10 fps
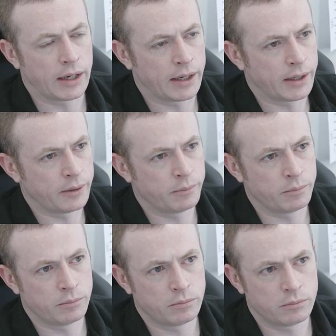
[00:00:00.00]

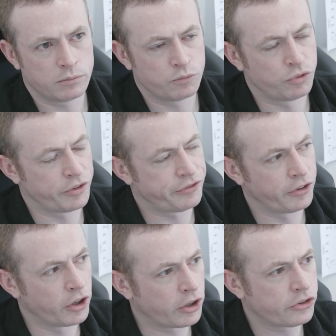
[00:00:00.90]
um,
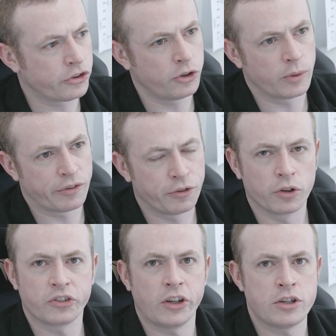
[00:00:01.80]
refer to a
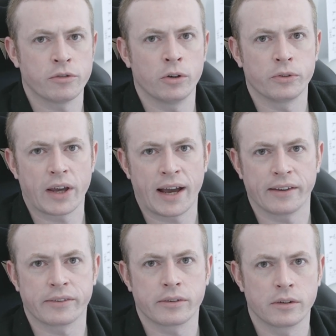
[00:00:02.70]
fourteen year old
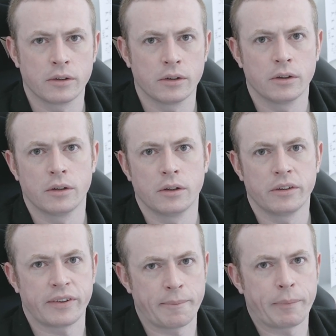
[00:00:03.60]
as
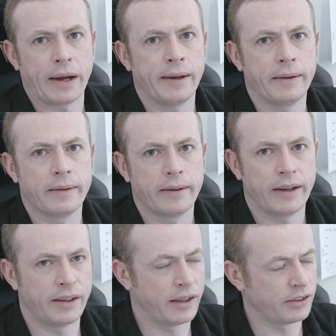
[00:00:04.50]
senpai.
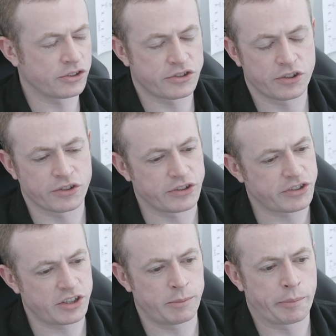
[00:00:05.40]
It, it just doesn't
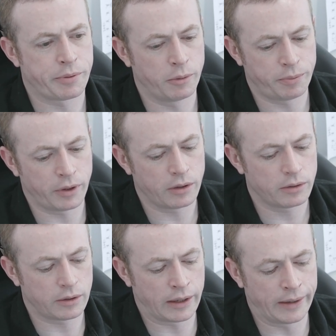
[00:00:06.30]
seem appropriate.
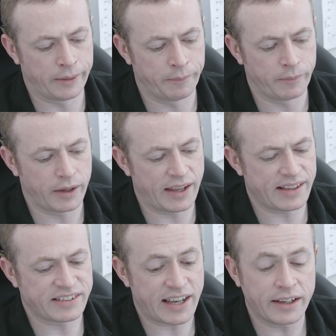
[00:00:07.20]
Um,
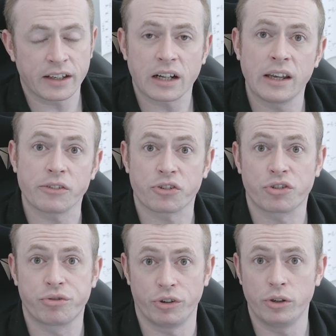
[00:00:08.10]
it, technically, it's
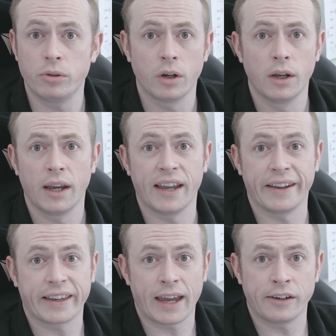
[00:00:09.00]
true in
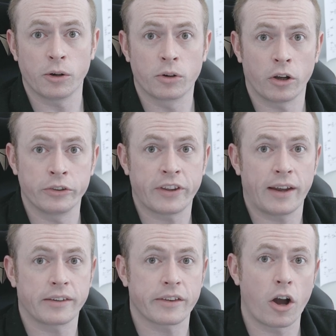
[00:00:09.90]
a Kendo
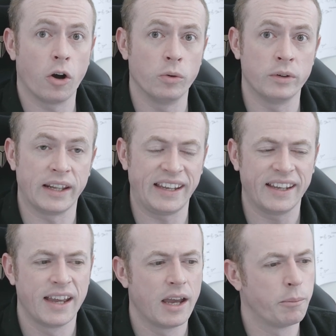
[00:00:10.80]
context
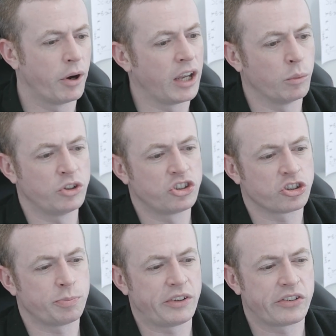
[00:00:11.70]
only, but it would
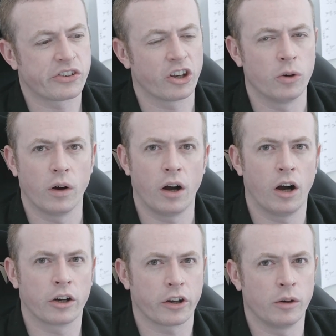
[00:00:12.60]
just be so
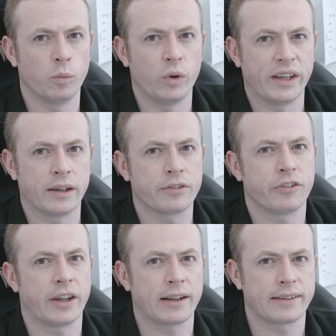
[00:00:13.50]
odd and weird
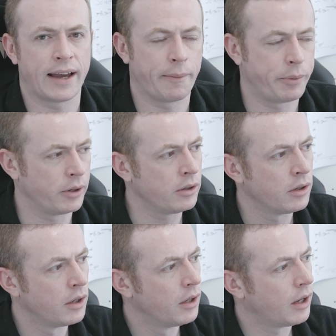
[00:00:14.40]
for that to happen,
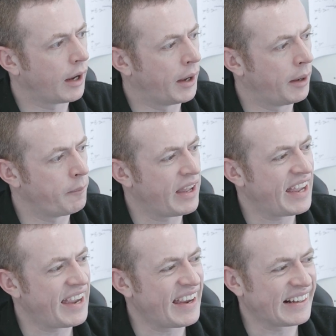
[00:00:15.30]
um,
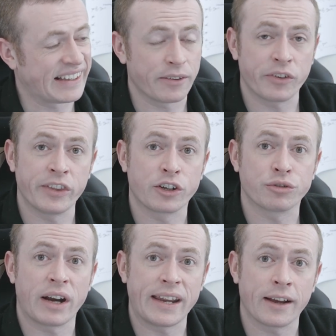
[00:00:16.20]
given the
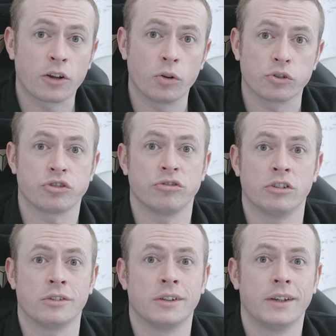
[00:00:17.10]
greater
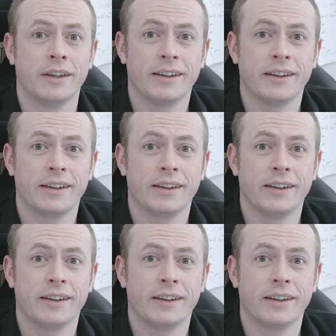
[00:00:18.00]
cultural